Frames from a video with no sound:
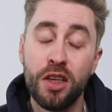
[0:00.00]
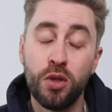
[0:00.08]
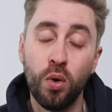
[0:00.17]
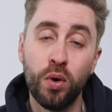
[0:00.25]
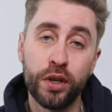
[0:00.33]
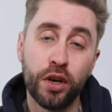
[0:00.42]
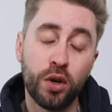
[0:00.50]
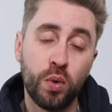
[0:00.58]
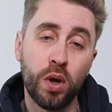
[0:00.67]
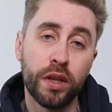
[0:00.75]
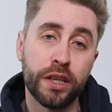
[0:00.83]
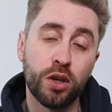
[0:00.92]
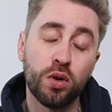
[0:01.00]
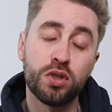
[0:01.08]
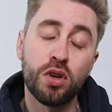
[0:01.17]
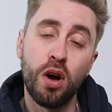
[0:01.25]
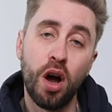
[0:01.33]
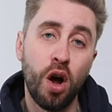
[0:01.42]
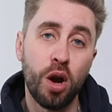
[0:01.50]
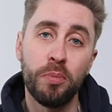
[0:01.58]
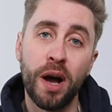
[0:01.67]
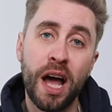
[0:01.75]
the audio quality, or so I hope.